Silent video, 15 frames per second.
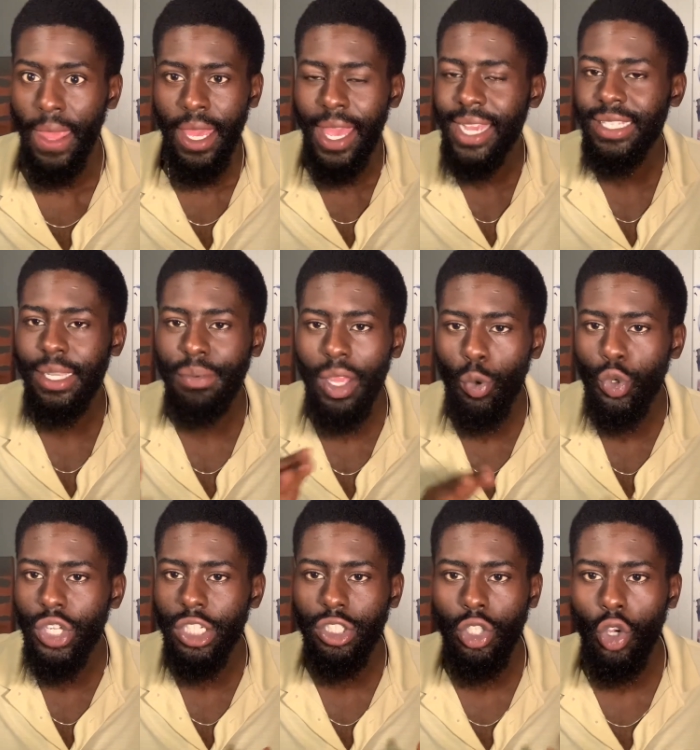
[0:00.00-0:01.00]
Accept that
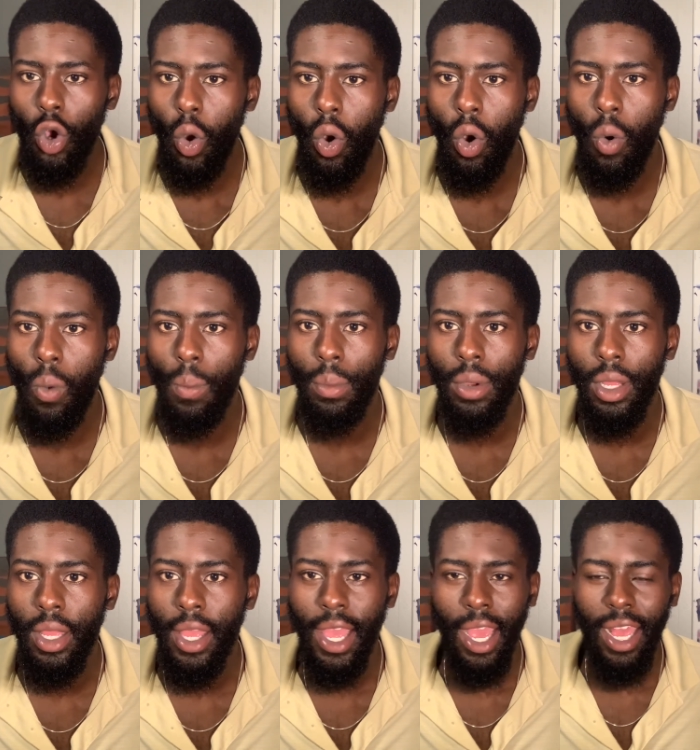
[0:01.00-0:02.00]
rejection and go home.
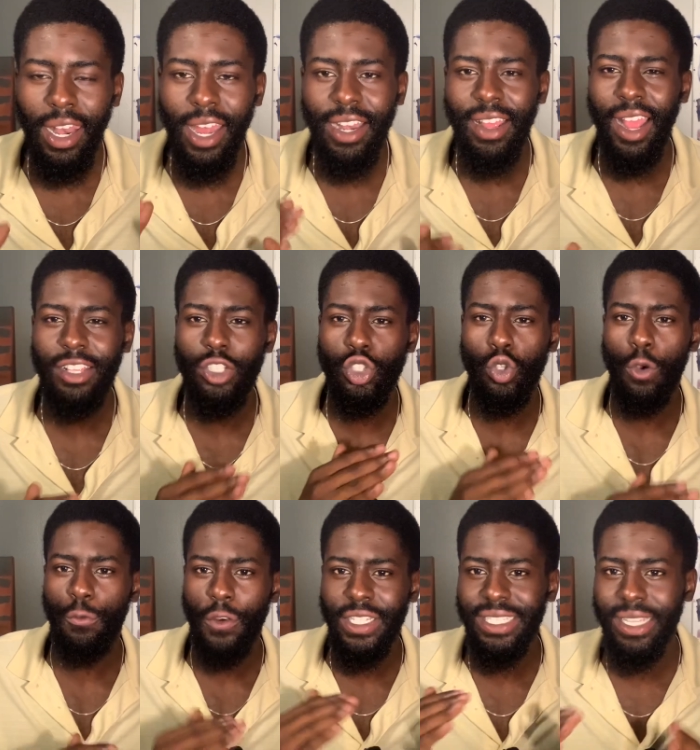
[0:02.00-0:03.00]
A lot of guys are so
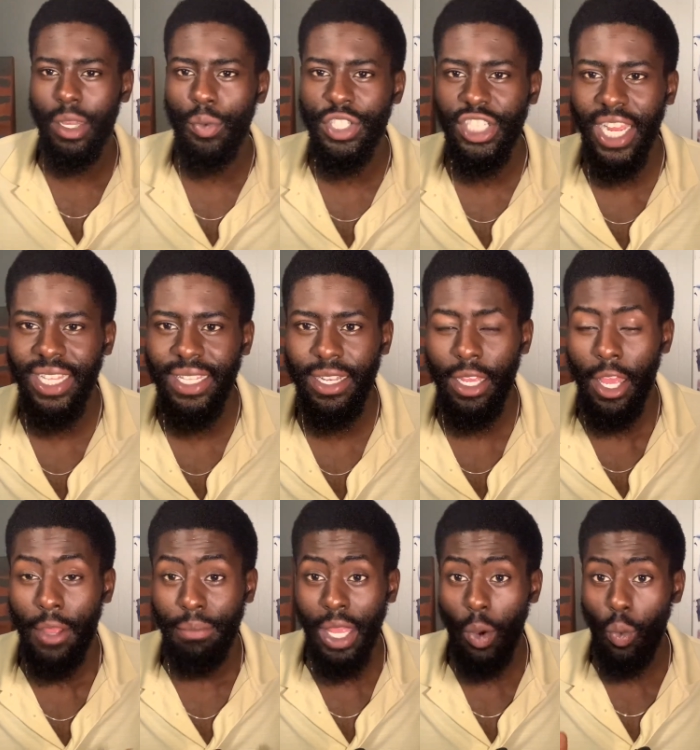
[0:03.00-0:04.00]
afraid to get rejected
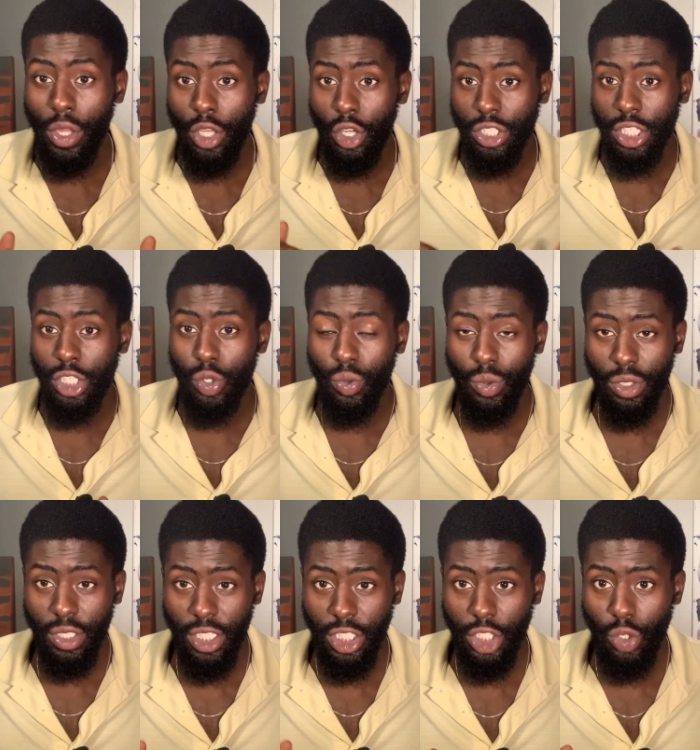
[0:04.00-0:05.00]
that when they're in
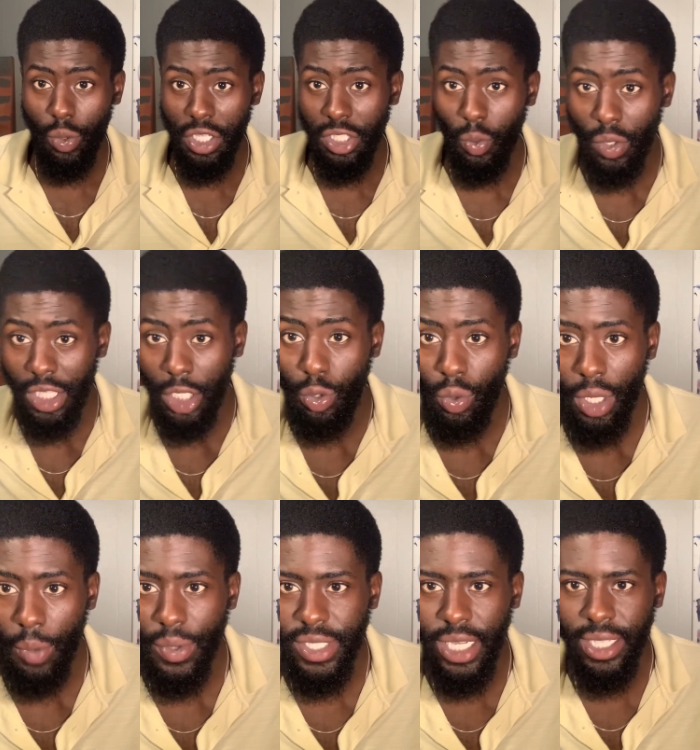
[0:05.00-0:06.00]
the situation, when they do get
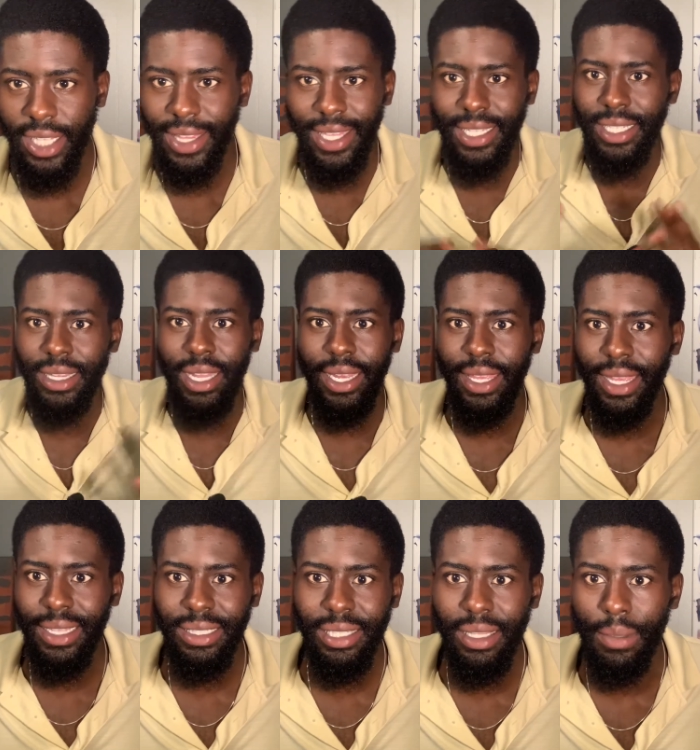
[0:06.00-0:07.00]
rejected, they just let it
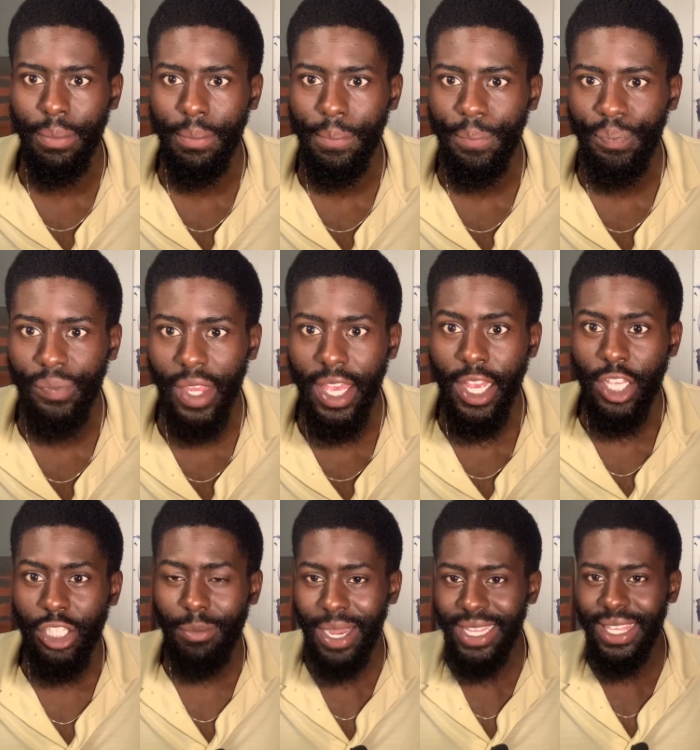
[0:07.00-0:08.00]
get to them.
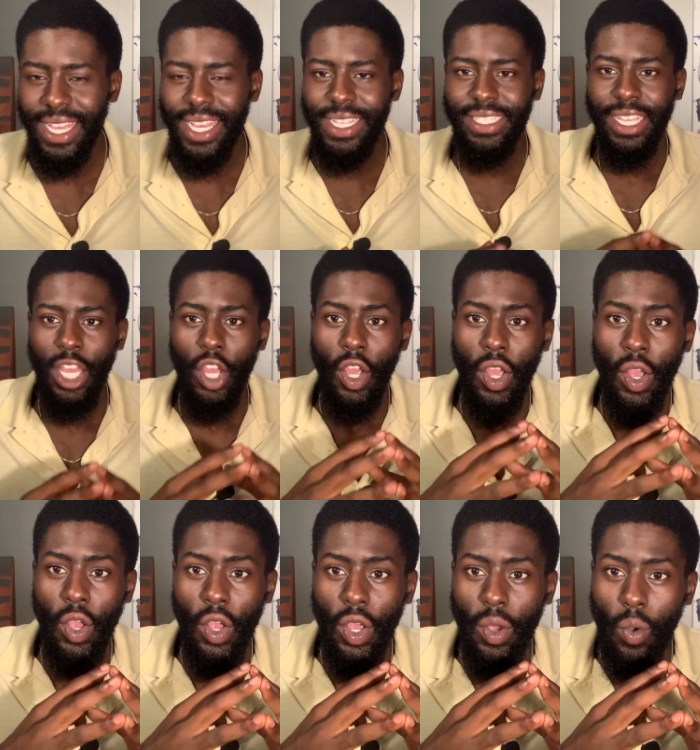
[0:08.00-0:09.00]
So my thing is,
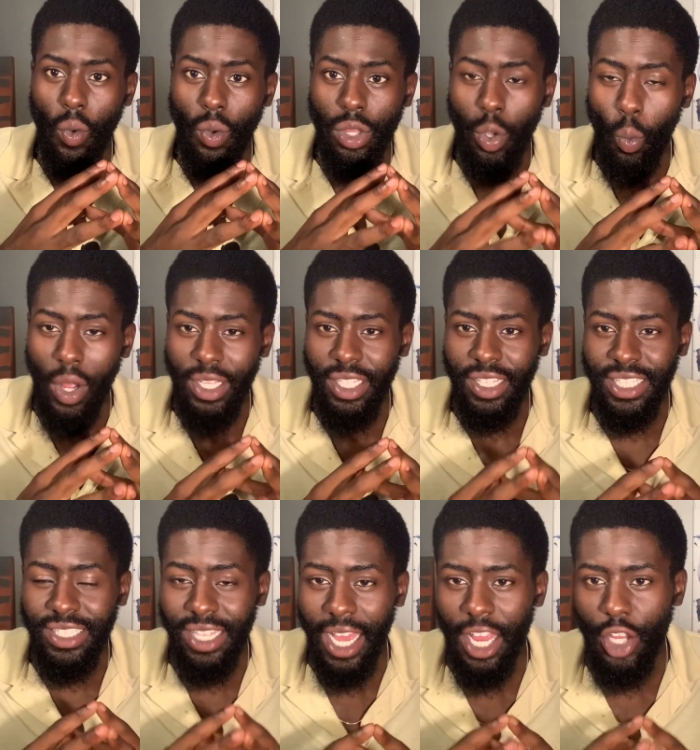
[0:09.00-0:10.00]
the one thing that's
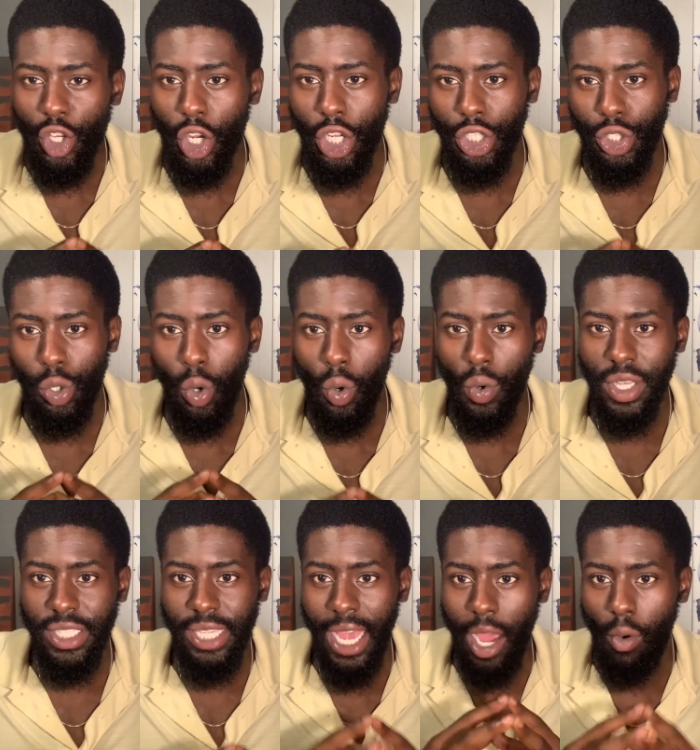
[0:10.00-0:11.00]
not in your control
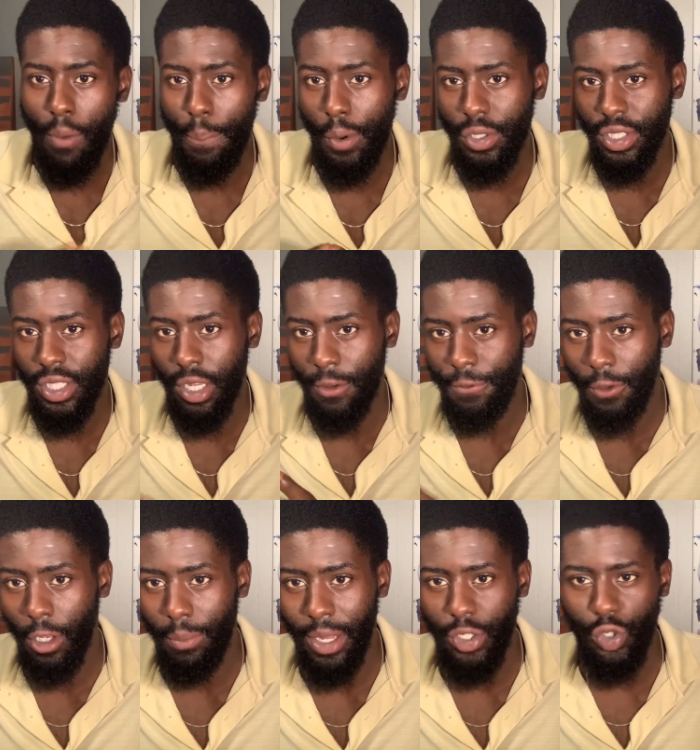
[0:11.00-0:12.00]
is how a person's gonna feel
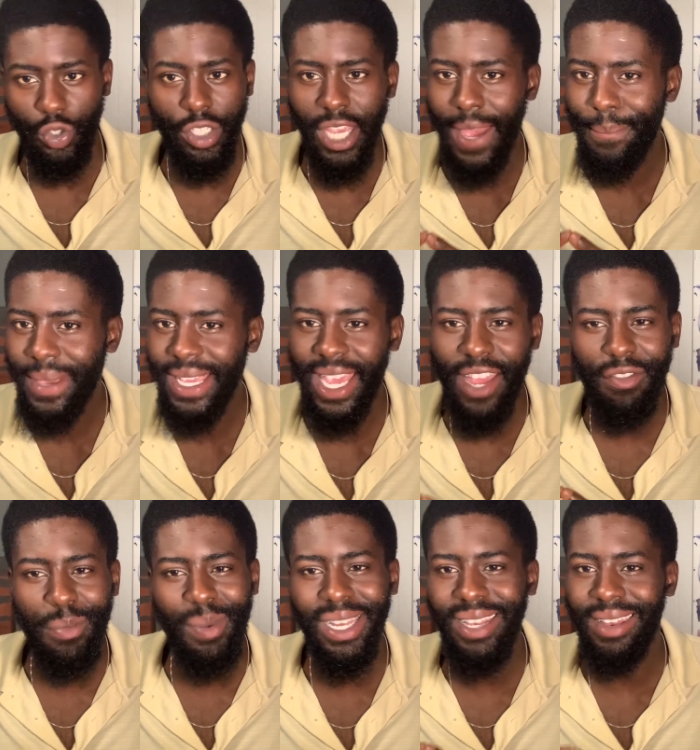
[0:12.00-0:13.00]
about you. You can't make
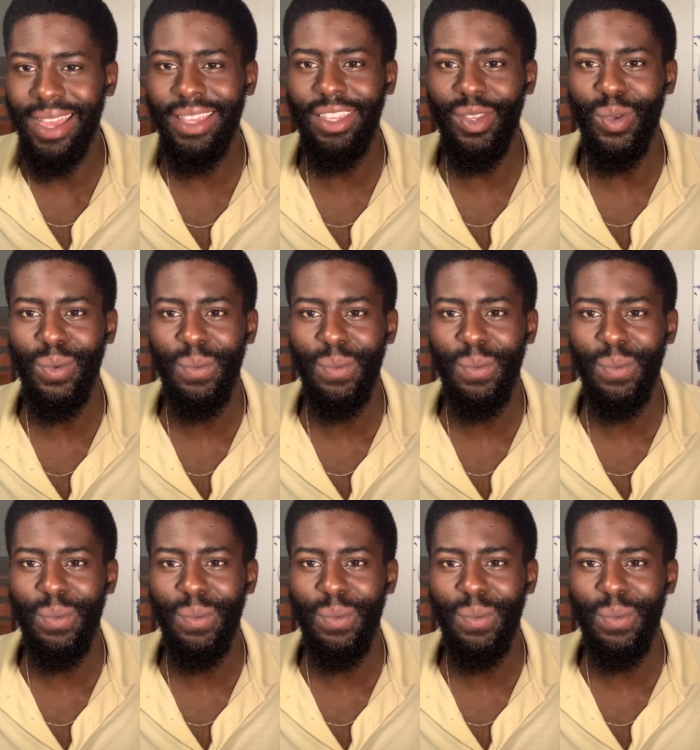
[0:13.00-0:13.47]
everybody like you.